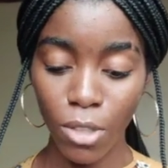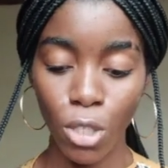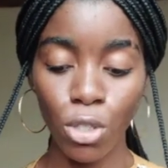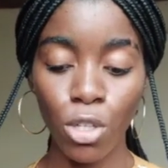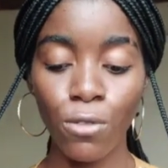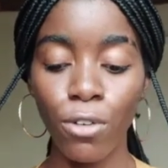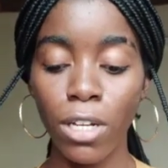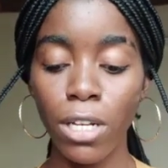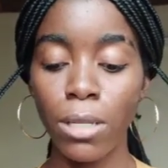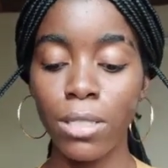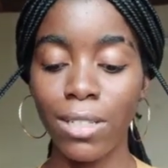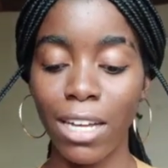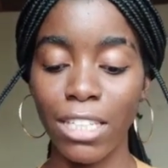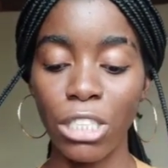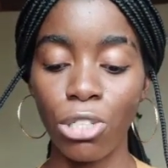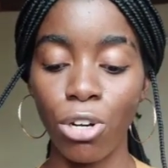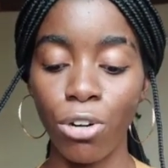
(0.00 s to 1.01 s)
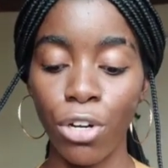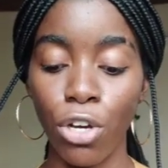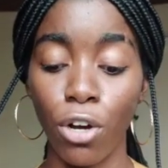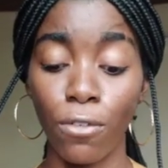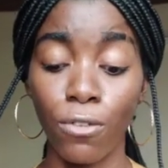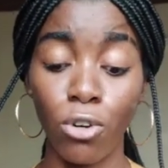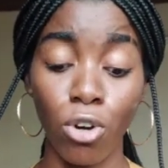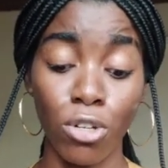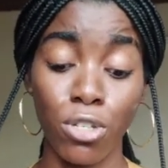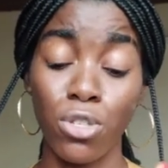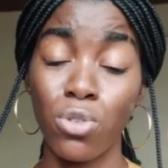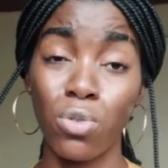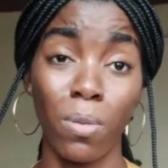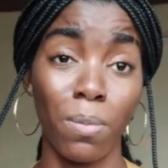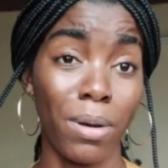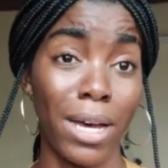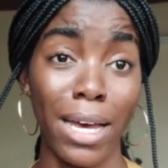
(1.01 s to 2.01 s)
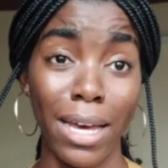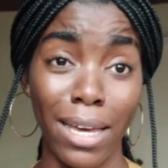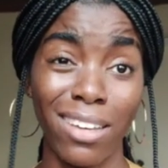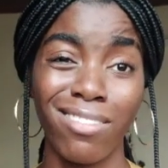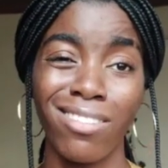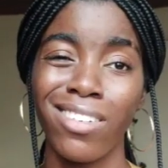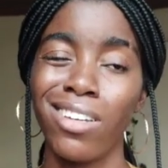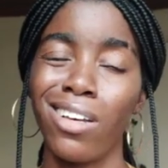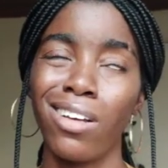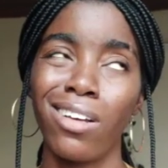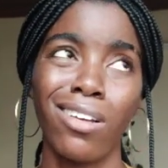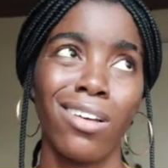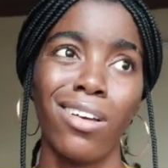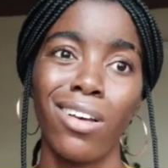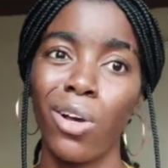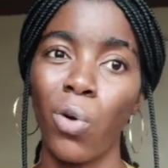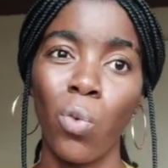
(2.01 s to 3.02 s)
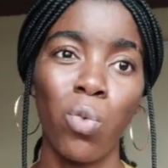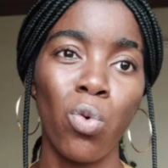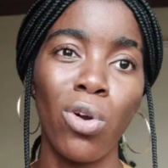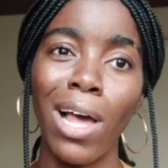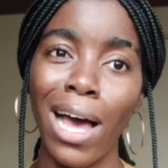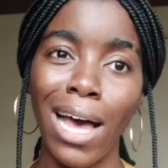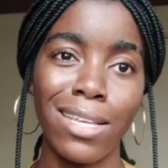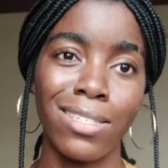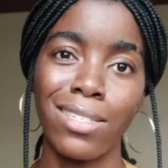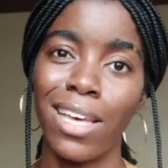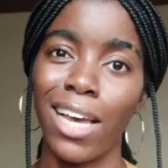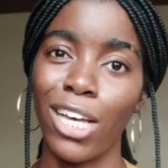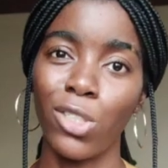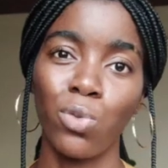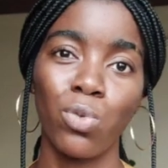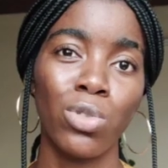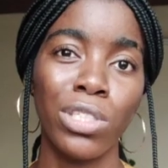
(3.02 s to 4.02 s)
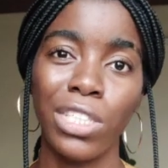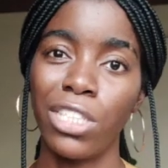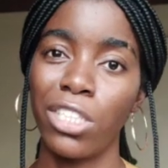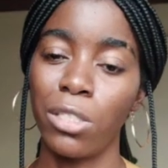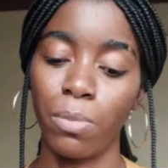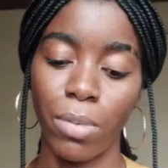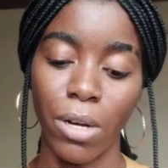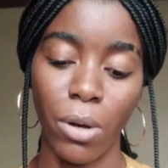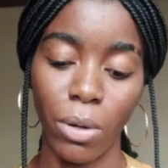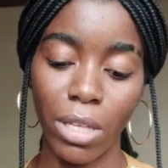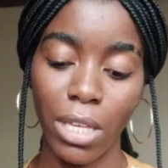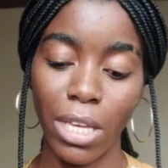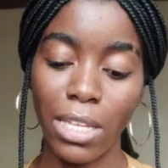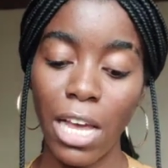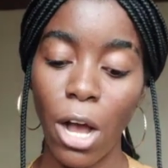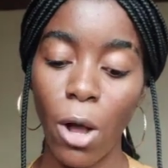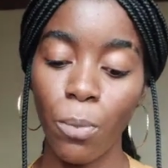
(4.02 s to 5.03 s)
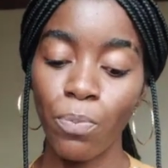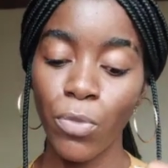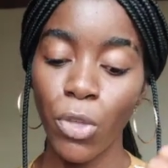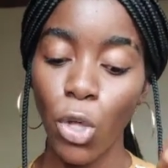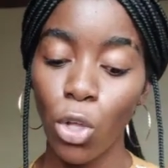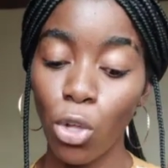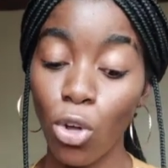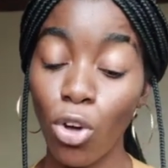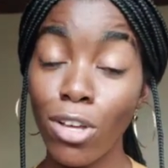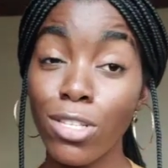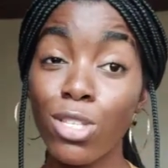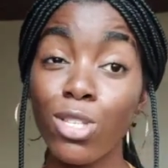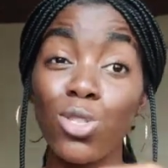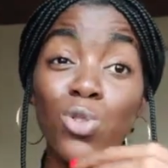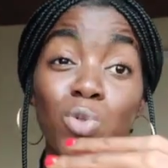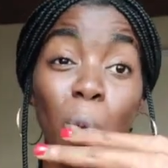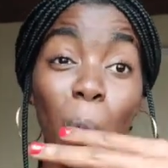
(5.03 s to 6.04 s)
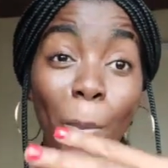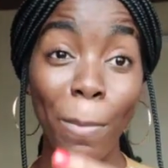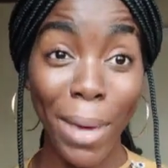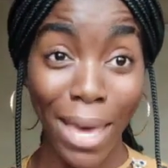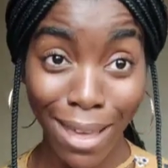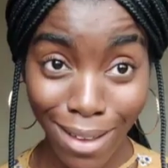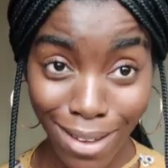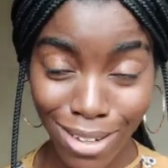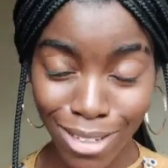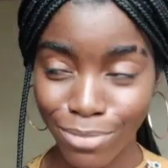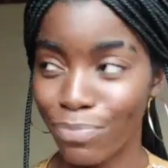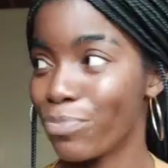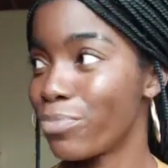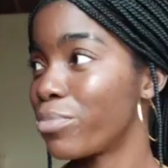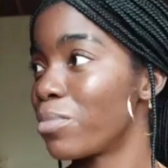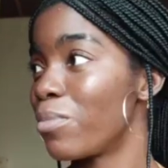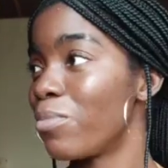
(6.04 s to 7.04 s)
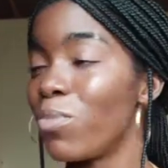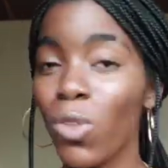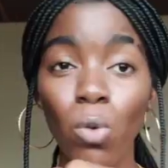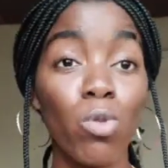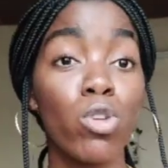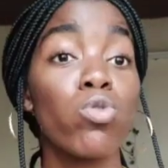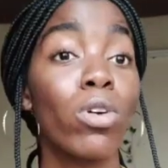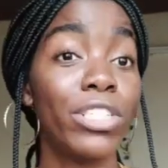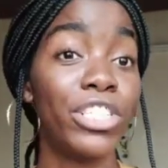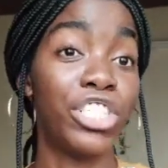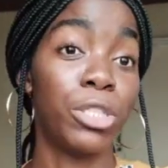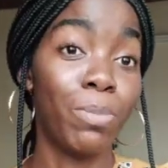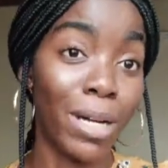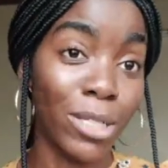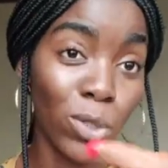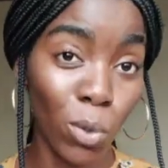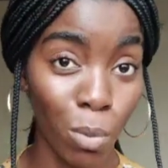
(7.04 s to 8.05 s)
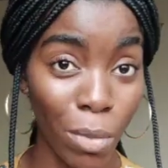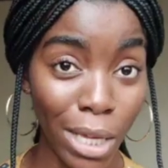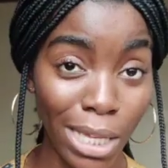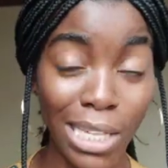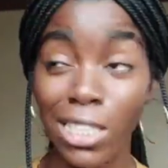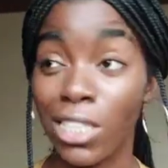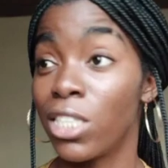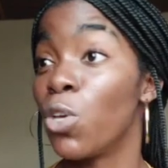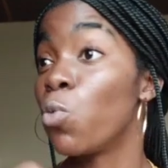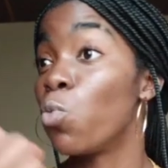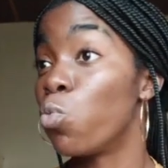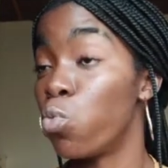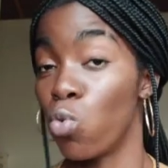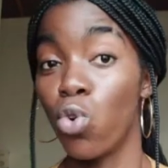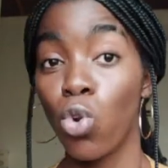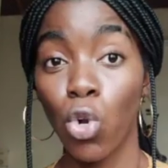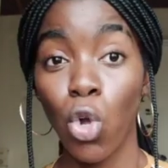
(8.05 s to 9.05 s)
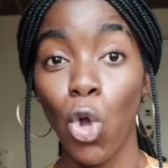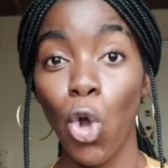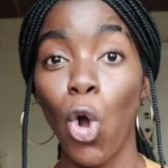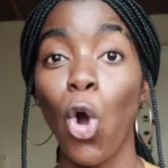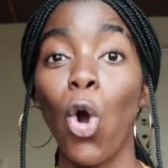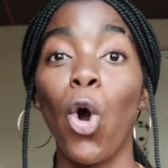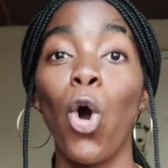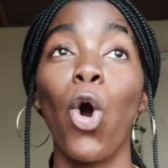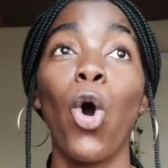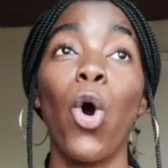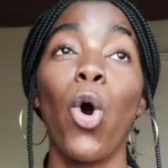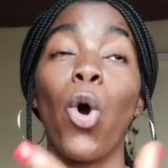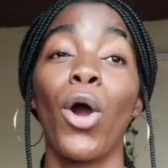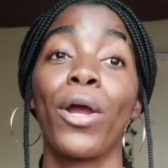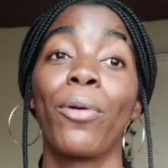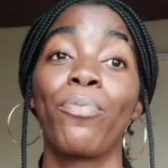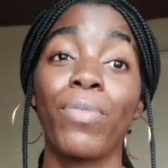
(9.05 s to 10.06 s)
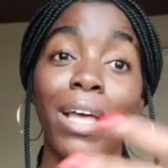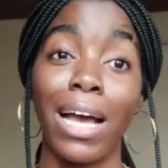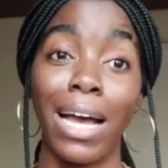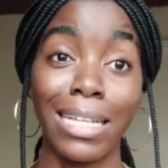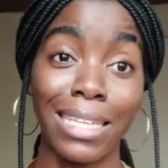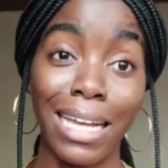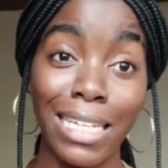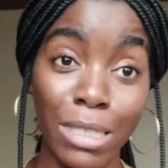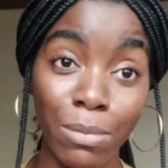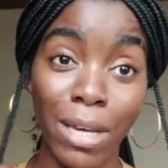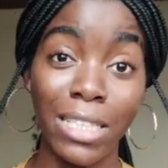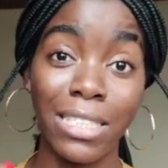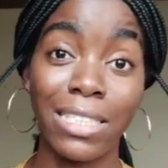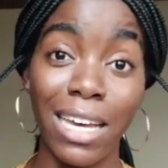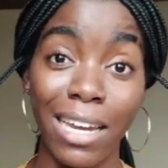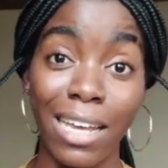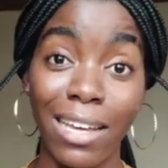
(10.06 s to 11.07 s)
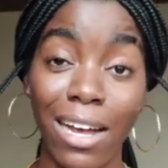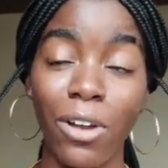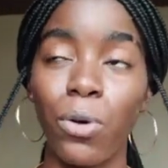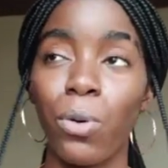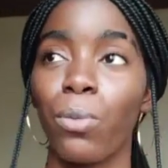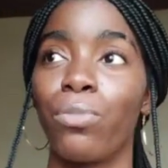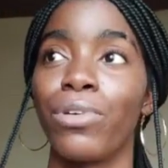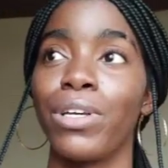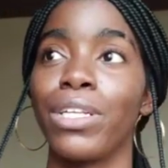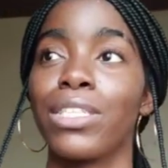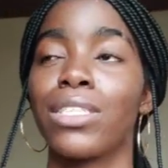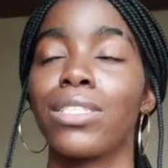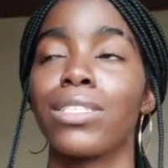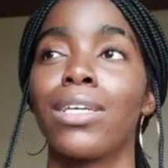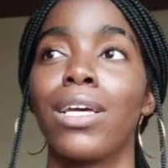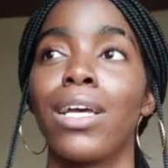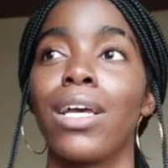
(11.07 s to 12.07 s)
So for the category of cost to buy, wool has it, guys. Wool is cheaper, okay? Now, cost to make. Which one is cheaper to make? Is it wool or attachments, Kanekalon braids?